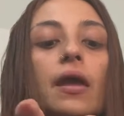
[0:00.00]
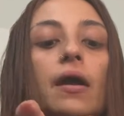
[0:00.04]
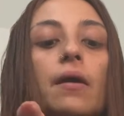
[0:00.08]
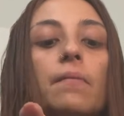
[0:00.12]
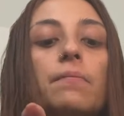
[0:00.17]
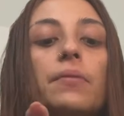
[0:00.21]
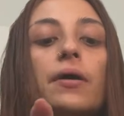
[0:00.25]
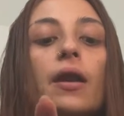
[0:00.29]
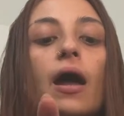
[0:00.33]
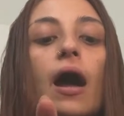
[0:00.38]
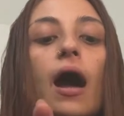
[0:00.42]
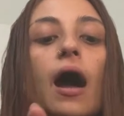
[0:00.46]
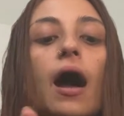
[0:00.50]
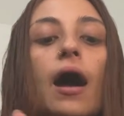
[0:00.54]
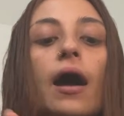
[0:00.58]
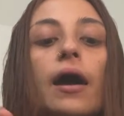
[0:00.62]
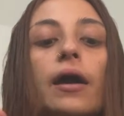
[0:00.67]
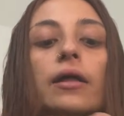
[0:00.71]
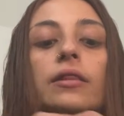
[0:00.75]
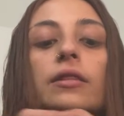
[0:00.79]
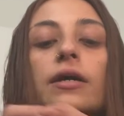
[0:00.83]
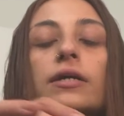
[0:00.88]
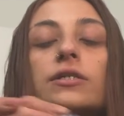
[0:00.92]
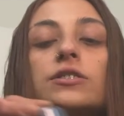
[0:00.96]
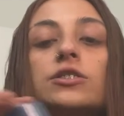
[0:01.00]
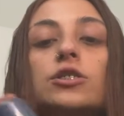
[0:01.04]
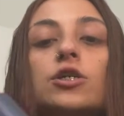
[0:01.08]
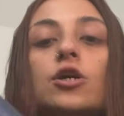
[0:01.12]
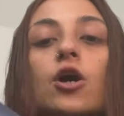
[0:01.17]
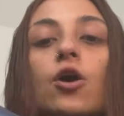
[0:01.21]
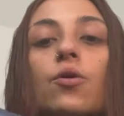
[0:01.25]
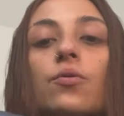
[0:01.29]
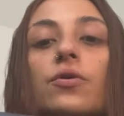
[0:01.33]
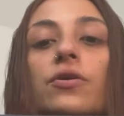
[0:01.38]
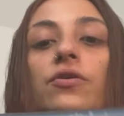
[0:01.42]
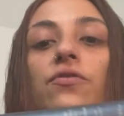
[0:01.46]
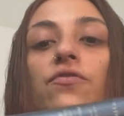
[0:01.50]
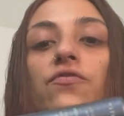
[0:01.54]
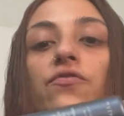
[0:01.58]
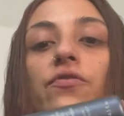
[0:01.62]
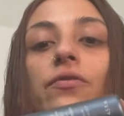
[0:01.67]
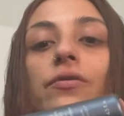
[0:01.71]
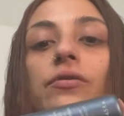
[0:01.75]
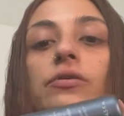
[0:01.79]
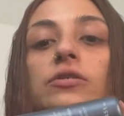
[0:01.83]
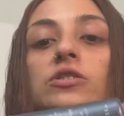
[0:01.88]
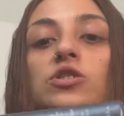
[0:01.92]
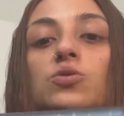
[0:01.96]
But I like to go in
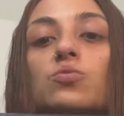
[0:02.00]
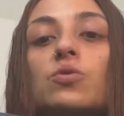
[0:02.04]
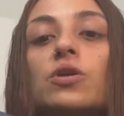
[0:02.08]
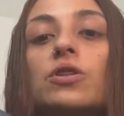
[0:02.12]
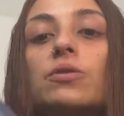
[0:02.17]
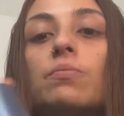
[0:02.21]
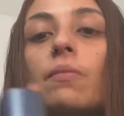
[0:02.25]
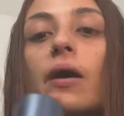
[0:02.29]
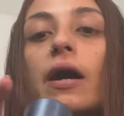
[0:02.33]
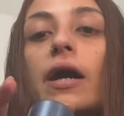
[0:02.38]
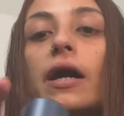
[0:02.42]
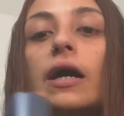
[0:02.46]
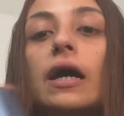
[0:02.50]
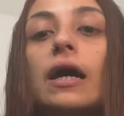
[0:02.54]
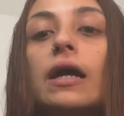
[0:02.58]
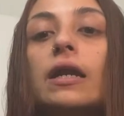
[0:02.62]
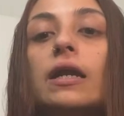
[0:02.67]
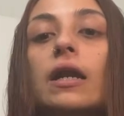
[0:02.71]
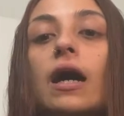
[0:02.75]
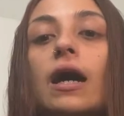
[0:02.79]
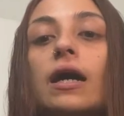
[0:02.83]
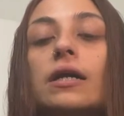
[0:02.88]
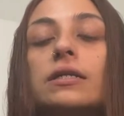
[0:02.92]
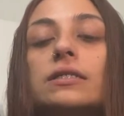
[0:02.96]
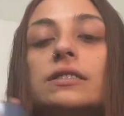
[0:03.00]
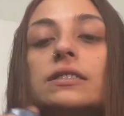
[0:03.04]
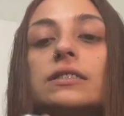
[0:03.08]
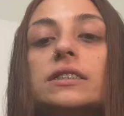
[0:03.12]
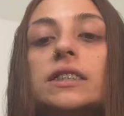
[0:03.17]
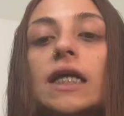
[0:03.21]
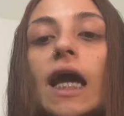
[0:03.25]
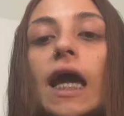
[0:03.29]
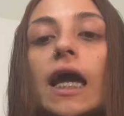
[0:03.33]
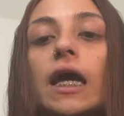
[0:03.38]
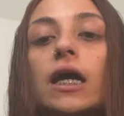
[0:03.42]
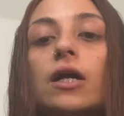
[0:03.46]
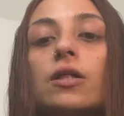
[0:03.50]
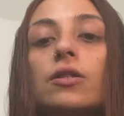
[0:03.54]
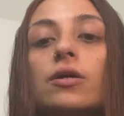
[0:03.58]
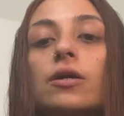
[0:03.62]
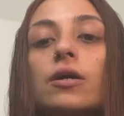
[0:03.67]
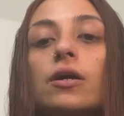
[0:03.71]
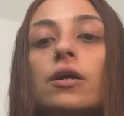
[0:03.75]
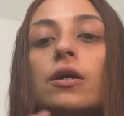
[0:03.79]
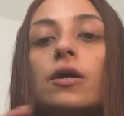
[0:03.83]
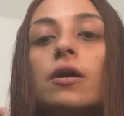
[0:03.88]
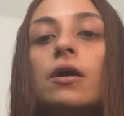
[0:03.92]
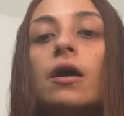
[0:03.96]
first with my unknot
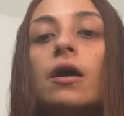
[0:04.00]
detangler.